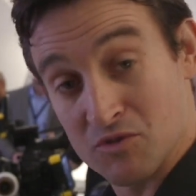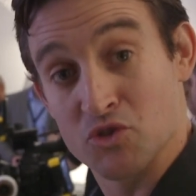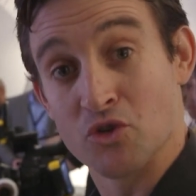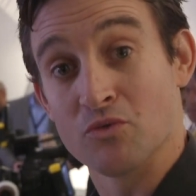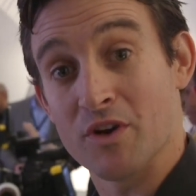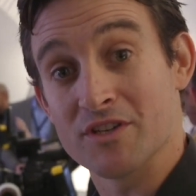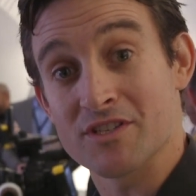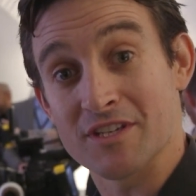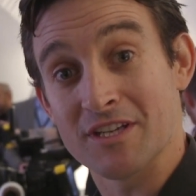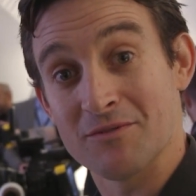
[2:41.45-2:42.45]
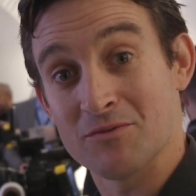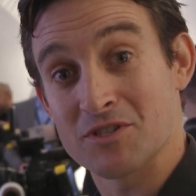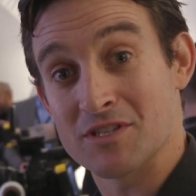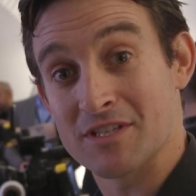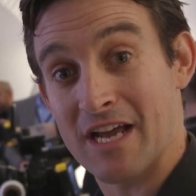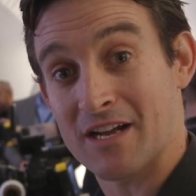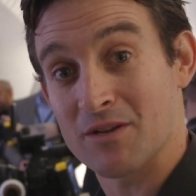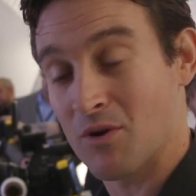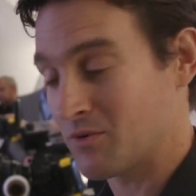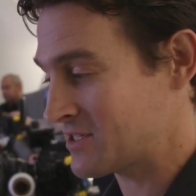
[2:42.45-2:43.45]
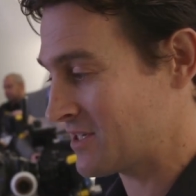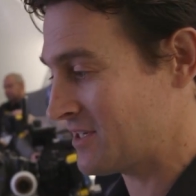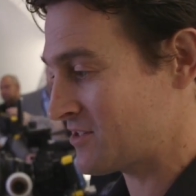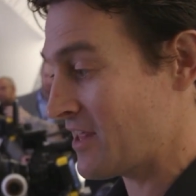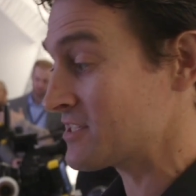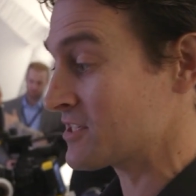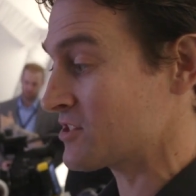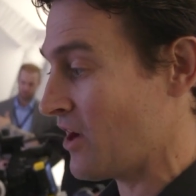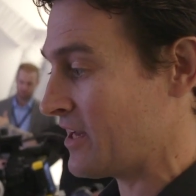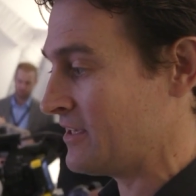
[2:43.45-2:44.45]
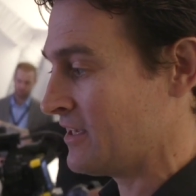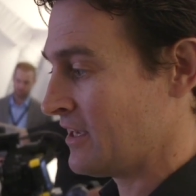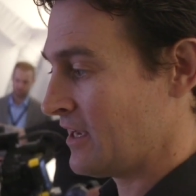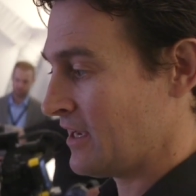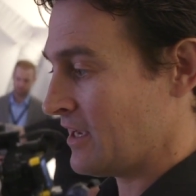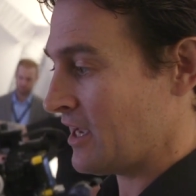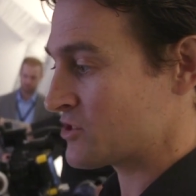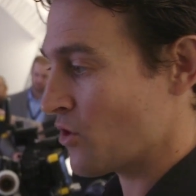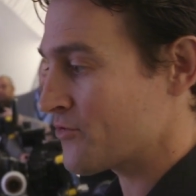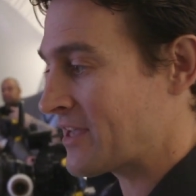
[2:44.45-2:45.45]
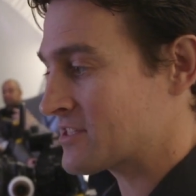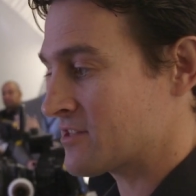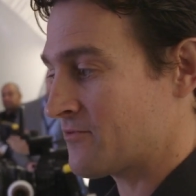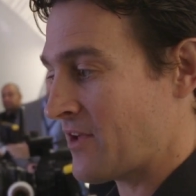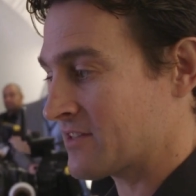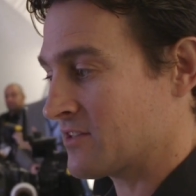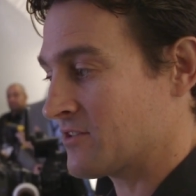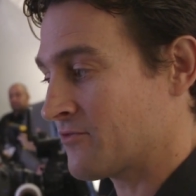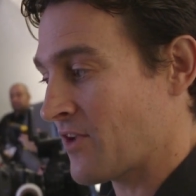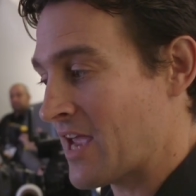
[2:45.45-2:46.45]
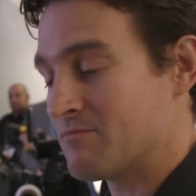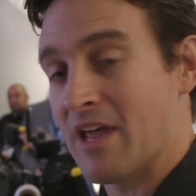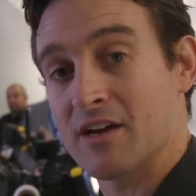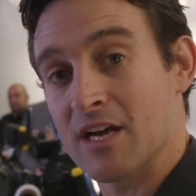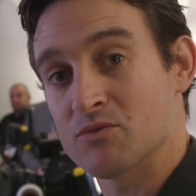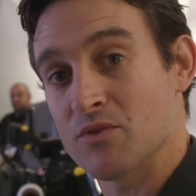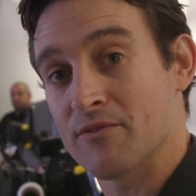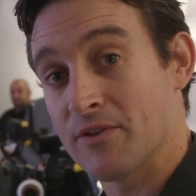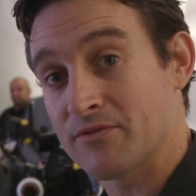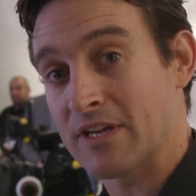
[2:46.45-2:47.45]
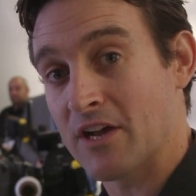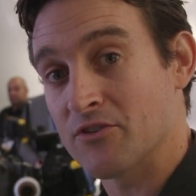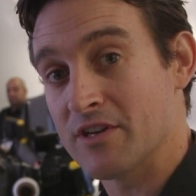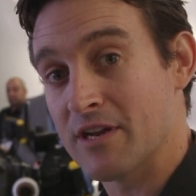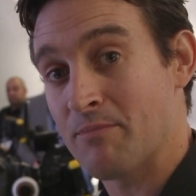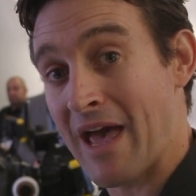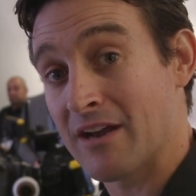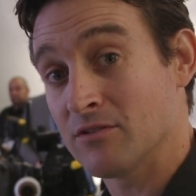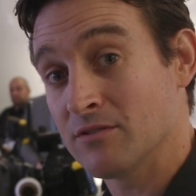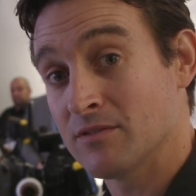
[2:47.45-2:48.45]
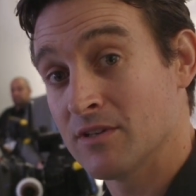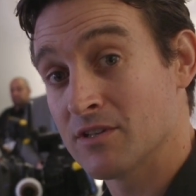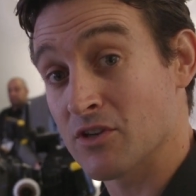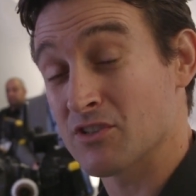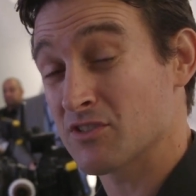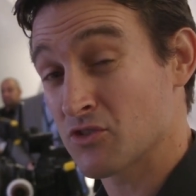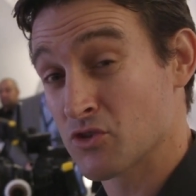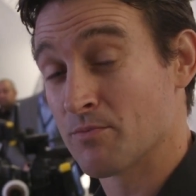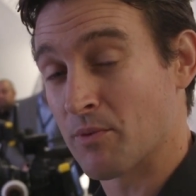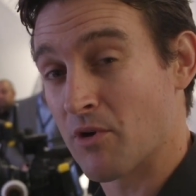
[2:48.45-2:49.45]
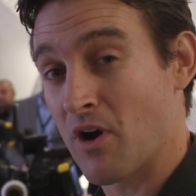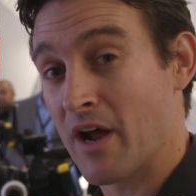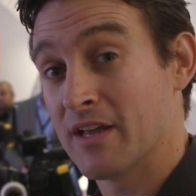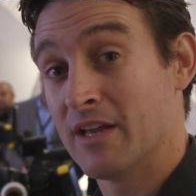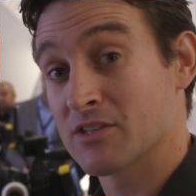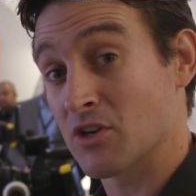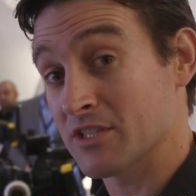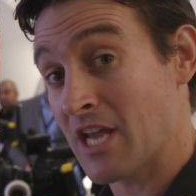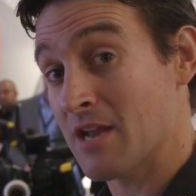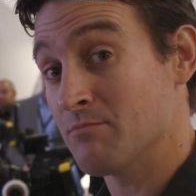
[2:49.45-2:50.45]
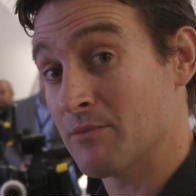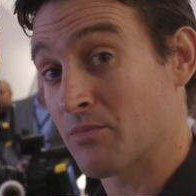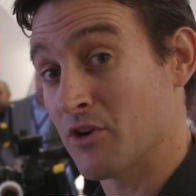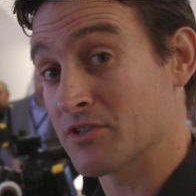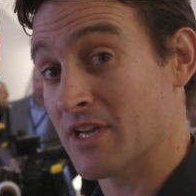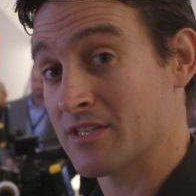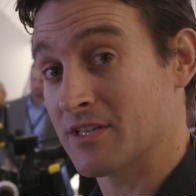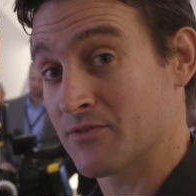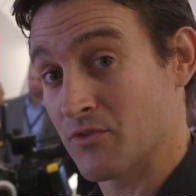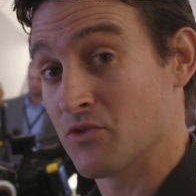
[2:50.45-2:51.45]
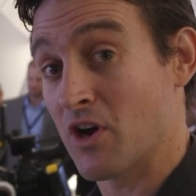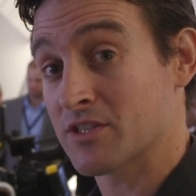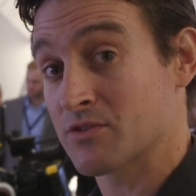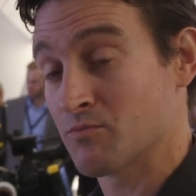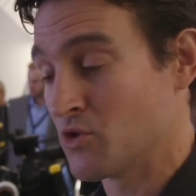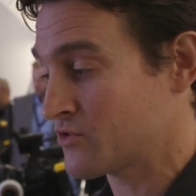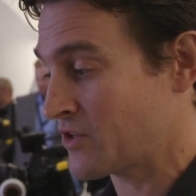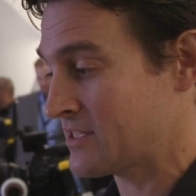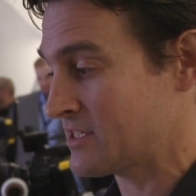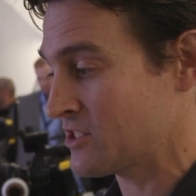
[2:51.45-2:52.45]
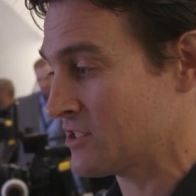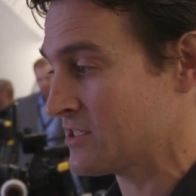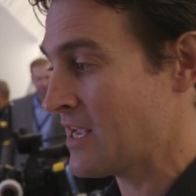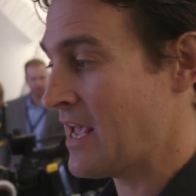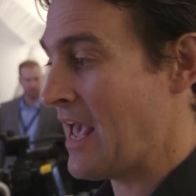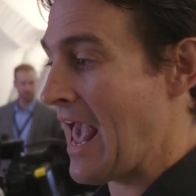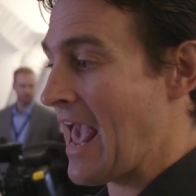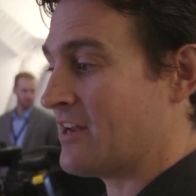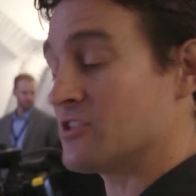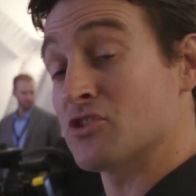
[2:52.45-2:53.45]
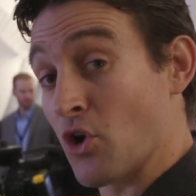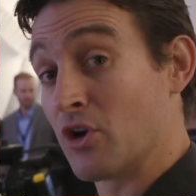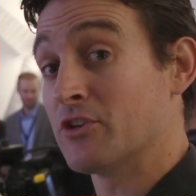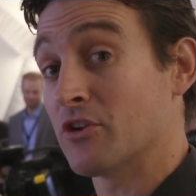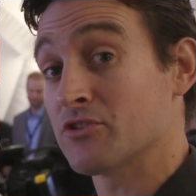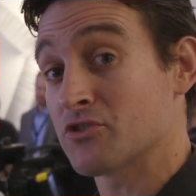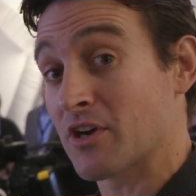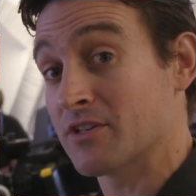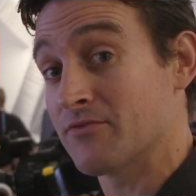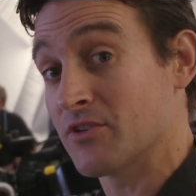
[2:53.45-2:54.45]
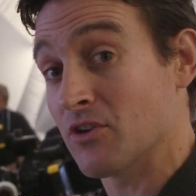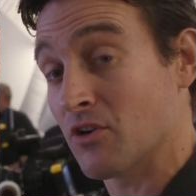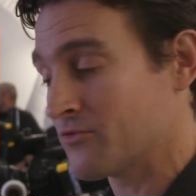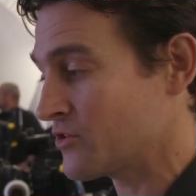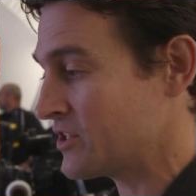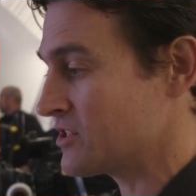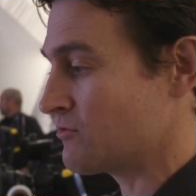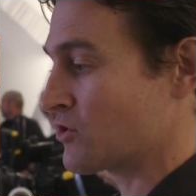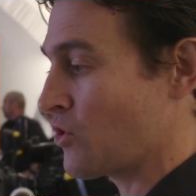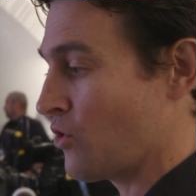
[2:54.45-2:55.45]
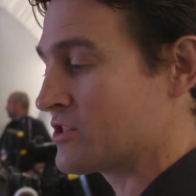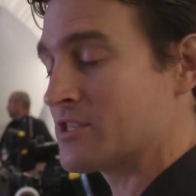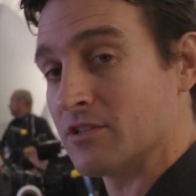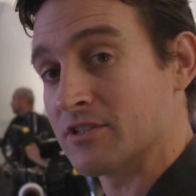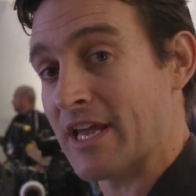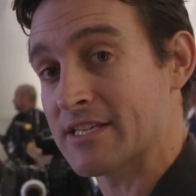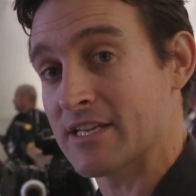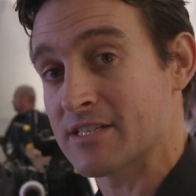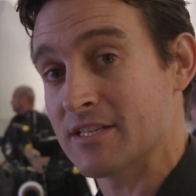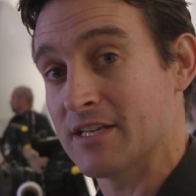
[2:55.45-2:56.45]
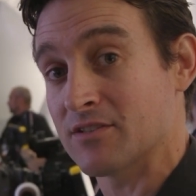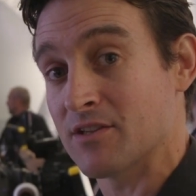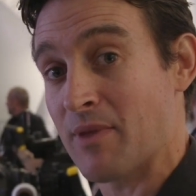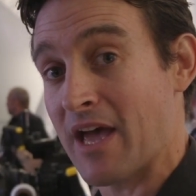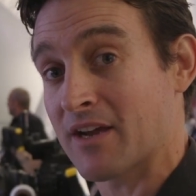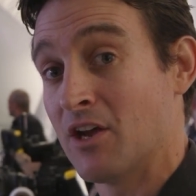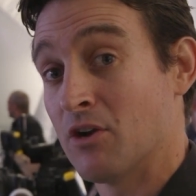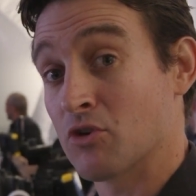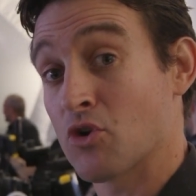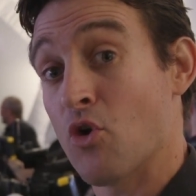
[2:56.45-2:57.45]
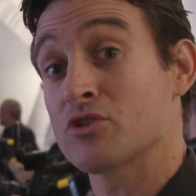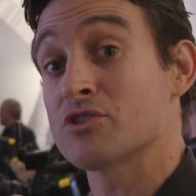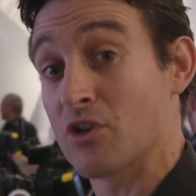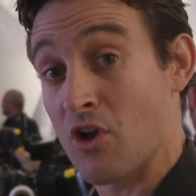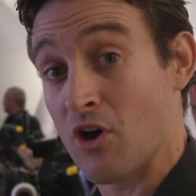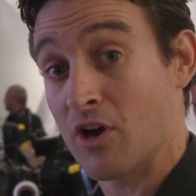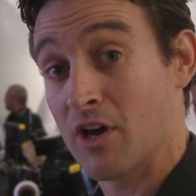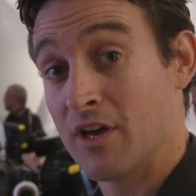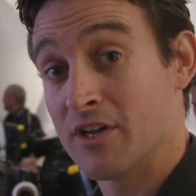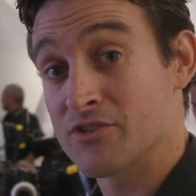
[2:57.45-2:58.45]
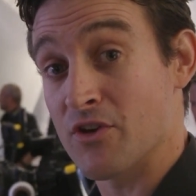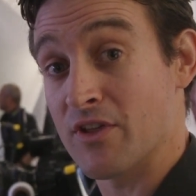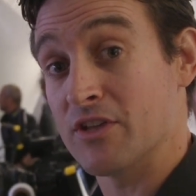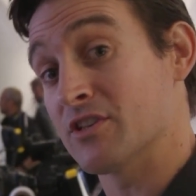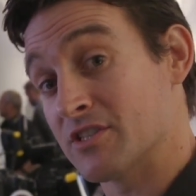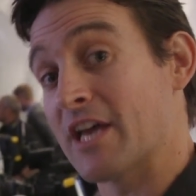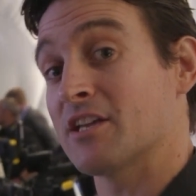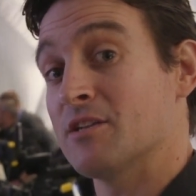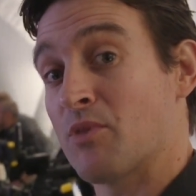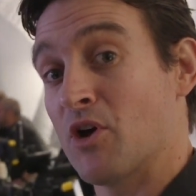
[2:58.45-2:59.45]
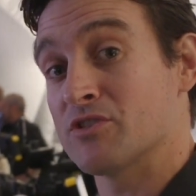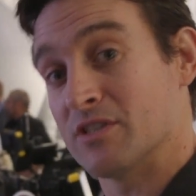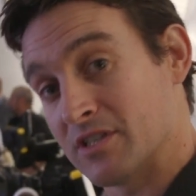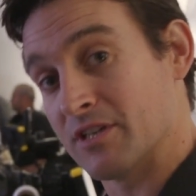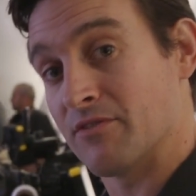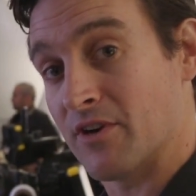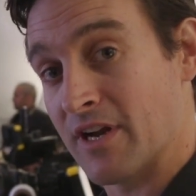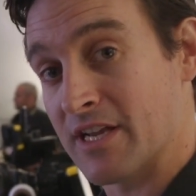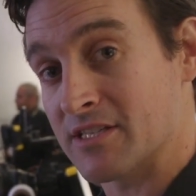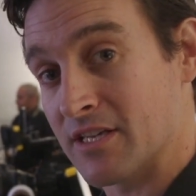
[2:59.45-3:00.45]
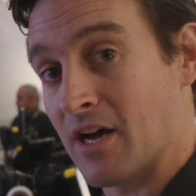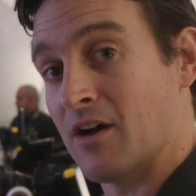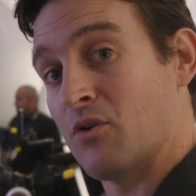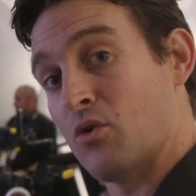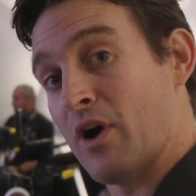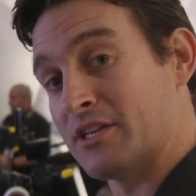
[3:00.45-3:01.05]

shoot what you see, which is exactly what we see. So that's exciting. It's all thanks to the fact that the Flame now comes with a 1500 nit panel, so it's super bright. It's got 10-bit processing for nice smooth transitions, and it's totally non-destructive for your log footage. It records still to SSDs on the back, records to log, so that you can take it in post and deliver an SDR or